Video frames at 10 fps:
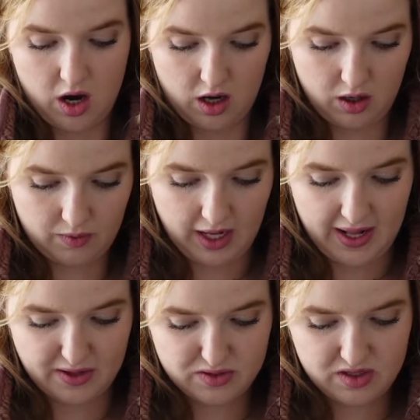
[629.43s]
Okay,
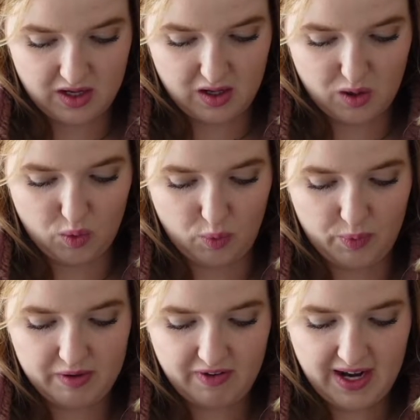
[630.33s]
so
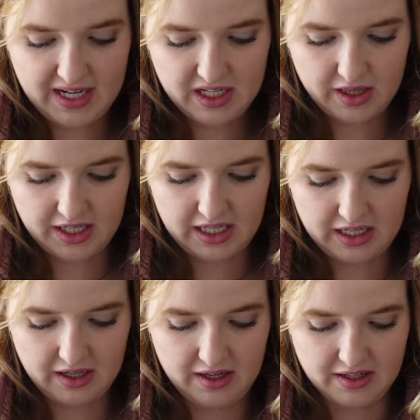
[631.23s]
we
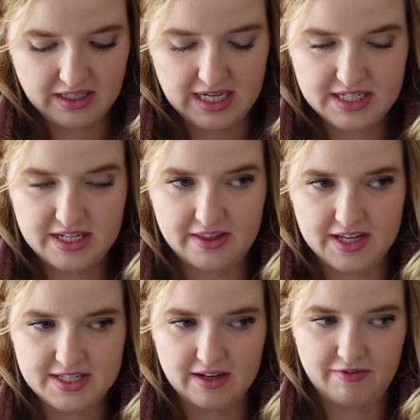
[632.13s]
finally get to
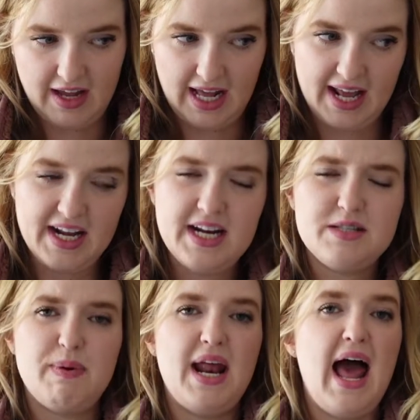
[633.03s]
this event, and it has
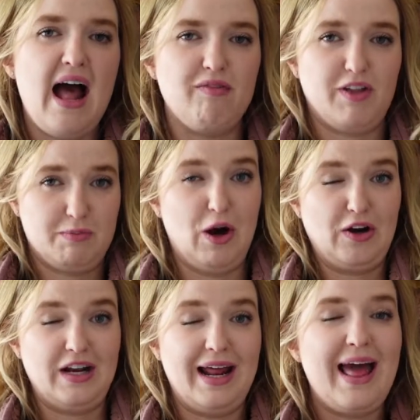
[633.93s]
been heavily
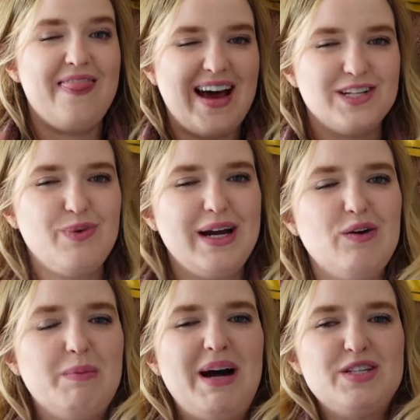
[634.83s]
marketed, and that's why it
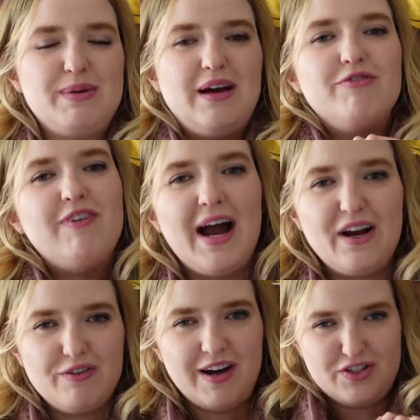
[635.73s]
reminds me of
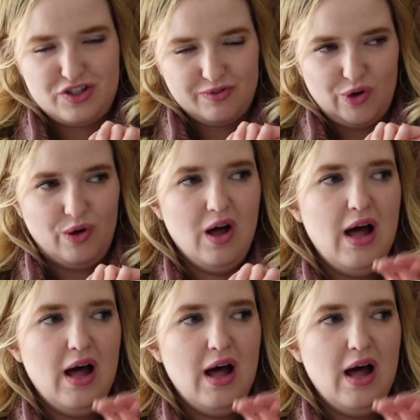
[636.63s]
Fyre Festival,